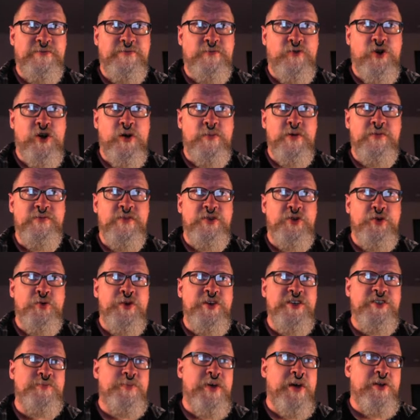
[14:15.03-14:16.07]
form of
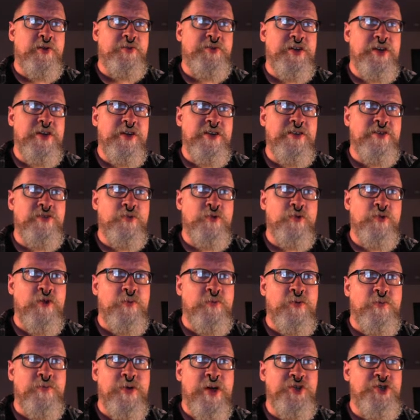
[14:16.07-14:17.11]
increased penalties or the
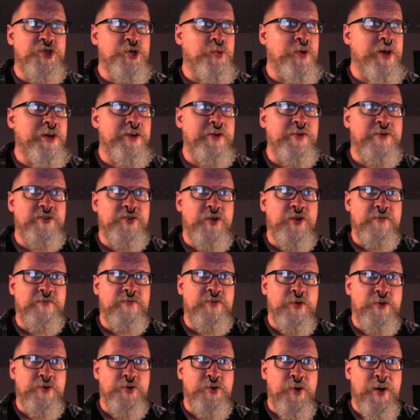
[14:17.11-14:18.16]
perpetuators of
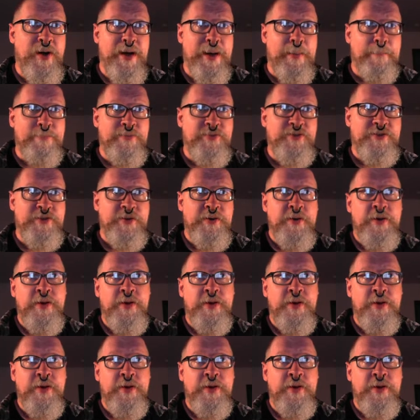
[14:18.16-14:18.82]
their crimes.